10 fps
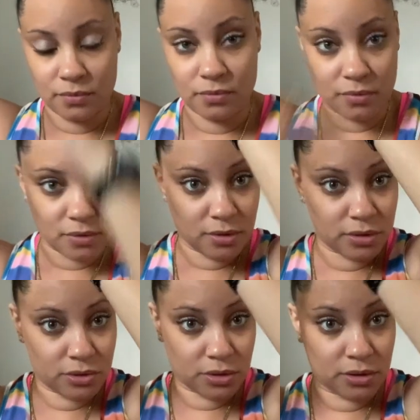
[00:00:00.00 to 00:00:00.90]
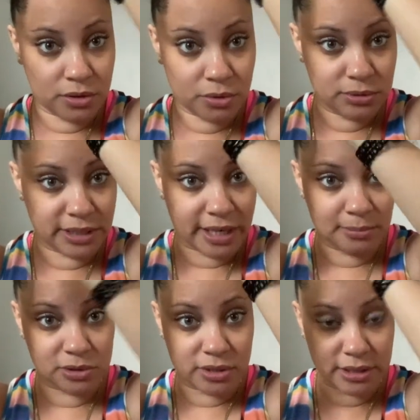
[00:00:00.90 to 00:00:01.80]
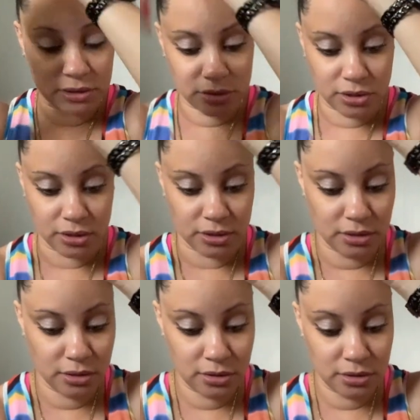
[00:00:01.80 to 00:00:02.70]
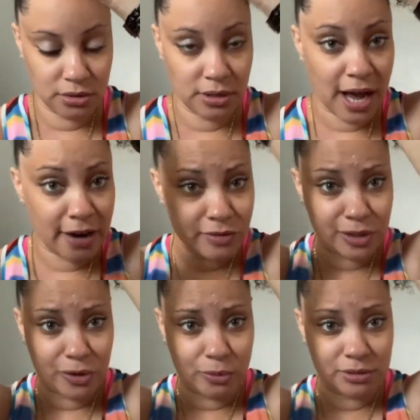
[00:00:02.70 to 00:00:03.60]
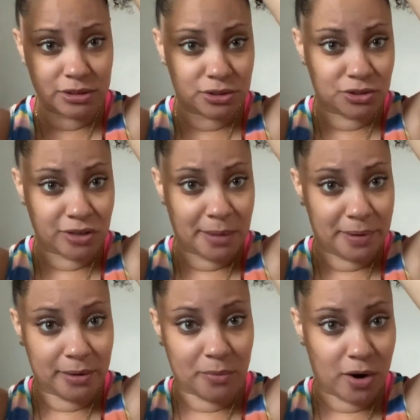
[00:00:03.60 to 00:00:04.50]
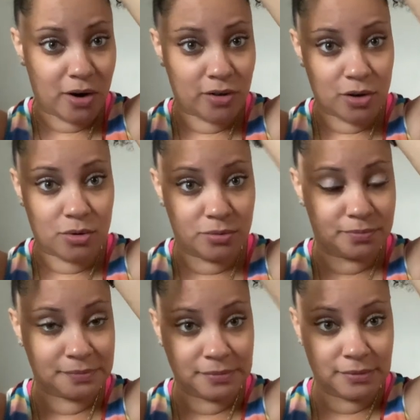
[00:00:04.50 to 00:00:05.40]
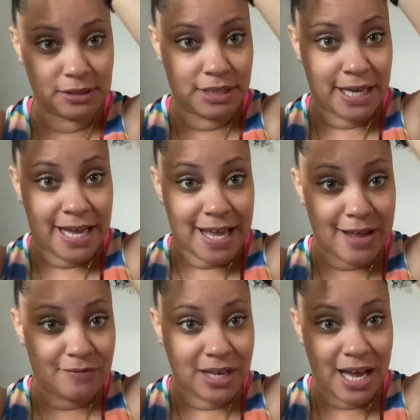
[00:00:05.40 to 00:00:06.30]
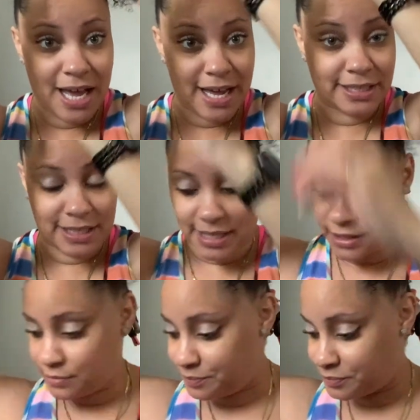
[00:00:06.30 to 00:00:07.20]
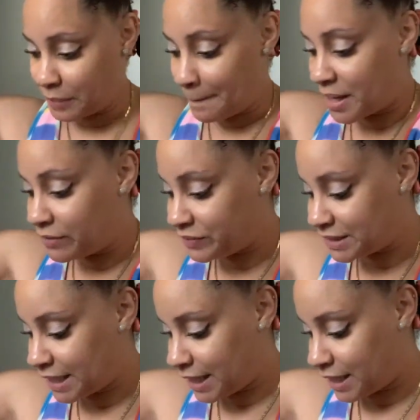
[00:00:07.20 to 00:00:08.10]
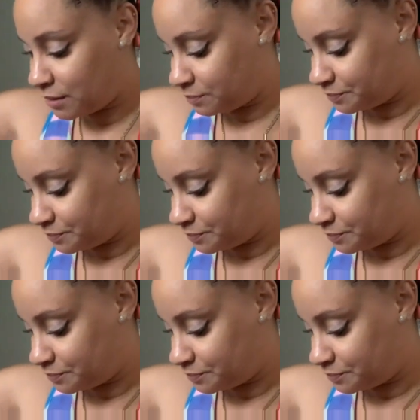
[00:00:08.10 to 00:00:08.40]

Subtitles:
It's a little damp, so that's good. I really hope this is dry by tomorrow. If not, then Puff City.